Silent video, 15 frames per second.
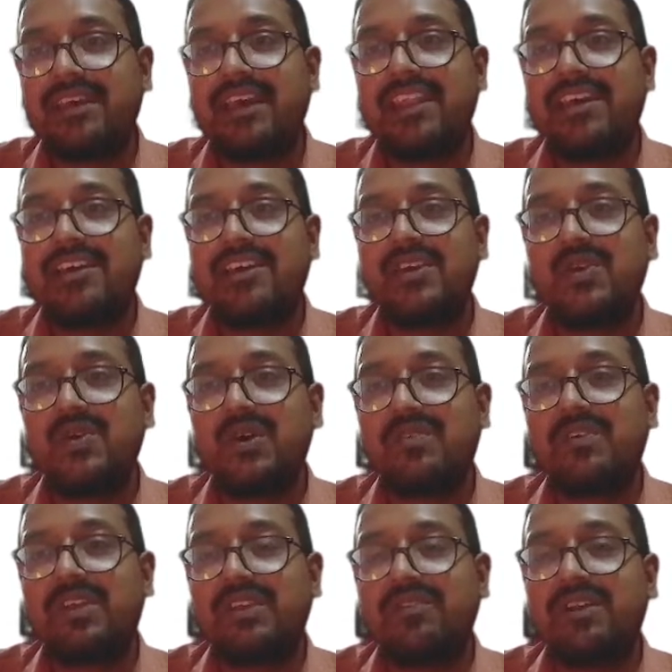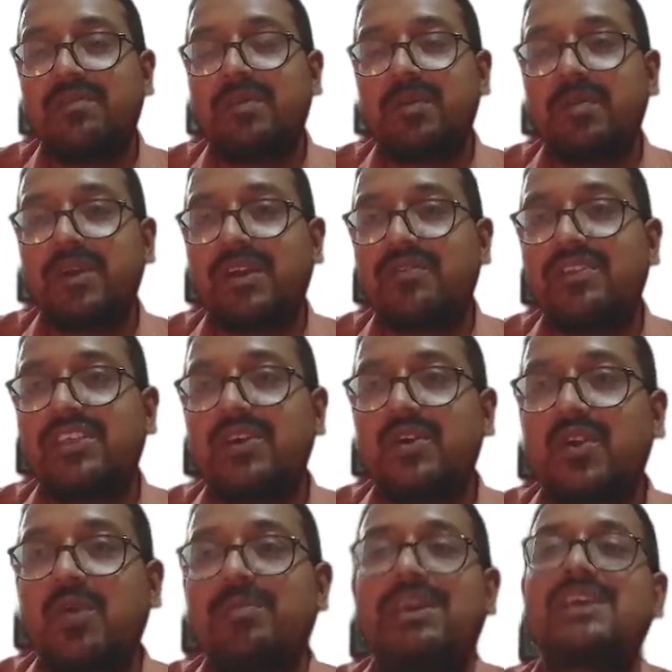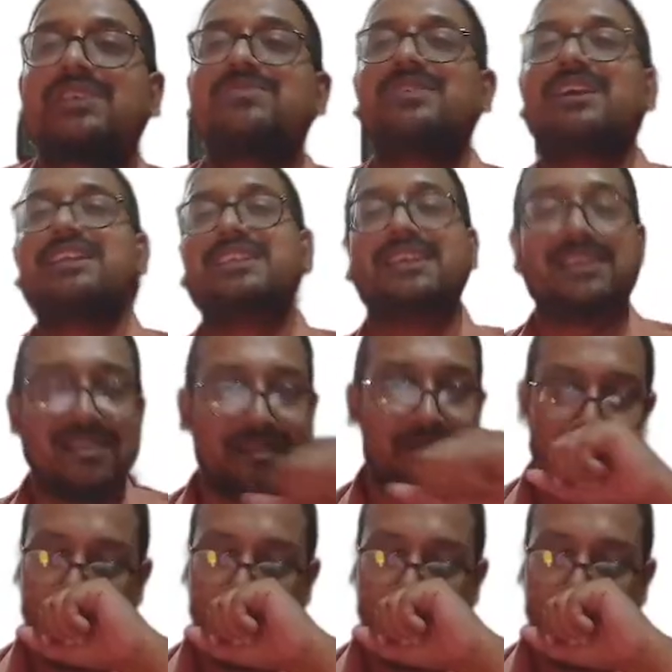Anna, you are very well prepared with economy as well, I think.